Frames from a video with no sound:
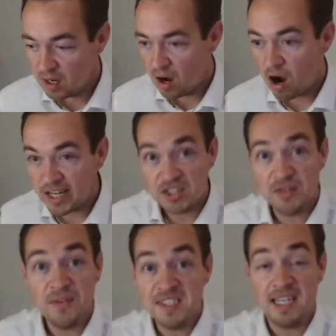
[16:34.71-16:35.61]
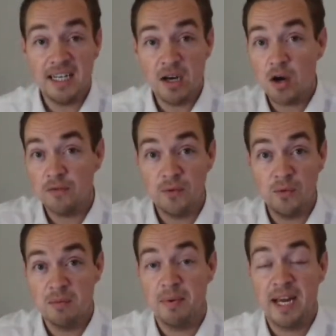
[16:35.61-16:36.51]
I just physically can't afford
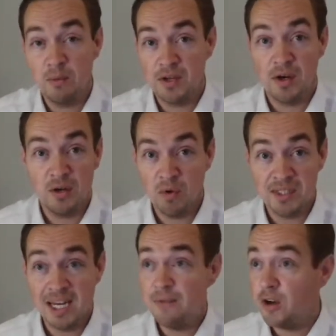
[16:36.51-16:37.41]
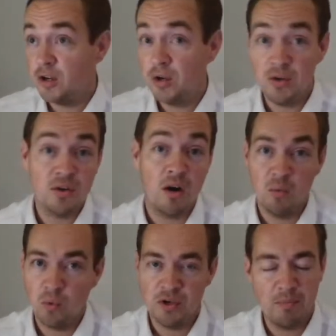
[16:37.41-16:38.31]
to pay what the owner wants. If I could, I
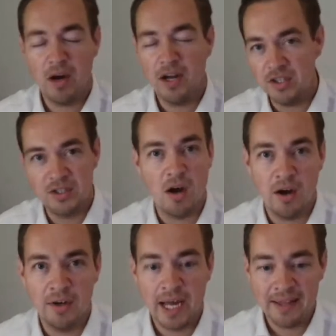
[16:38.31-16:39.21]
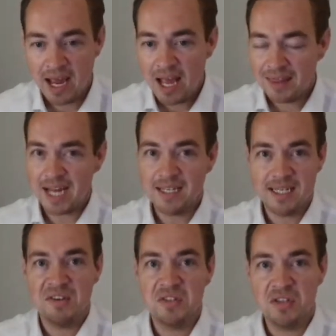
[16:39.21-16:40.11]
would, but I just can't. And that
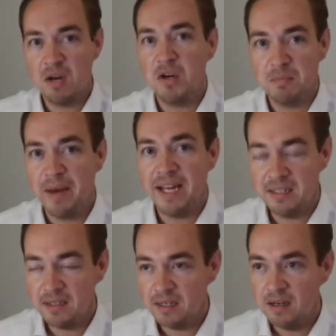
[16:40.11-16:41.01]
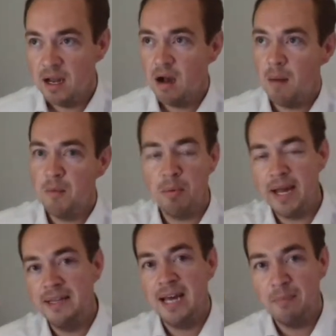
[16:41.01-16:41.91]
sounds so much better than I'm not
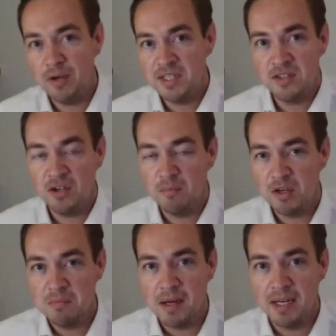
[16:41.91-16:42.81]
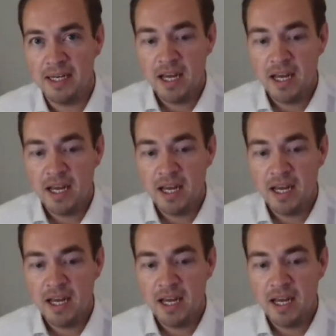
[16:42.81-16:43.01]
paying that because it's too much money.